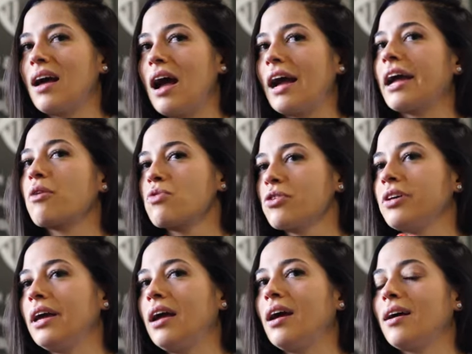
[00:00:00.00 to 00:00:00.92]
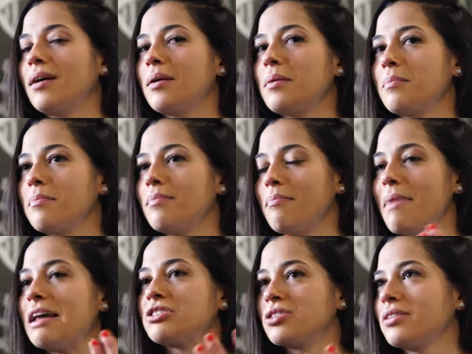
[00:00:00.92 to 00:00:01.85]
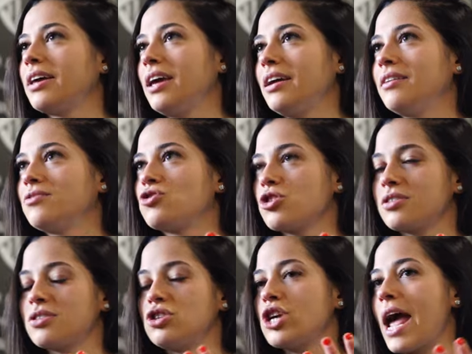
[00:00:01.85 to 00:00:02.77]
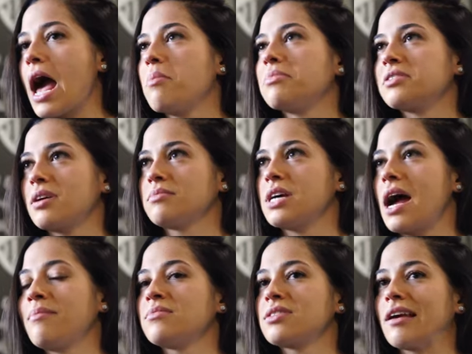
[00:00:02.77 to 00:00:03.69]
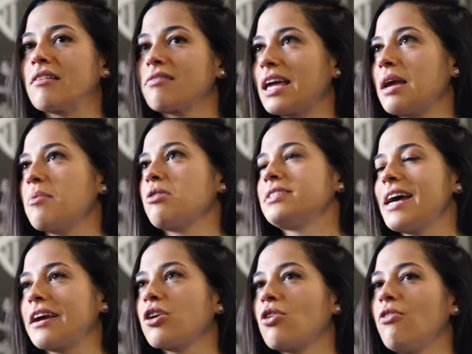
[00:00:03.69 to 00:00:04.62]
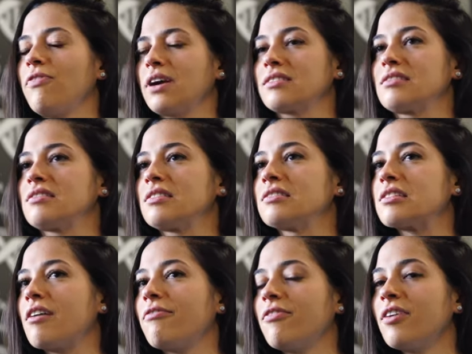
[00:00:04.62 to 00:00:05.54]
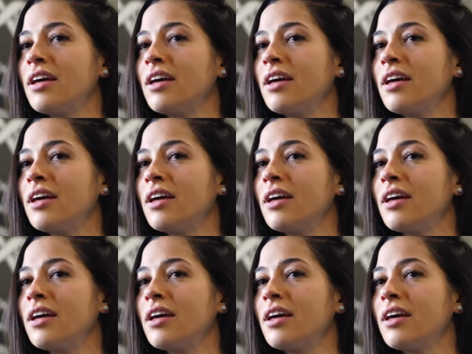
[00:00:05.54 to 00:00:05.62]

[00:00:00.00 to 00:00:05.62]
I get really mentally just jammed sometimes, like thinking about technical fixes and stuff.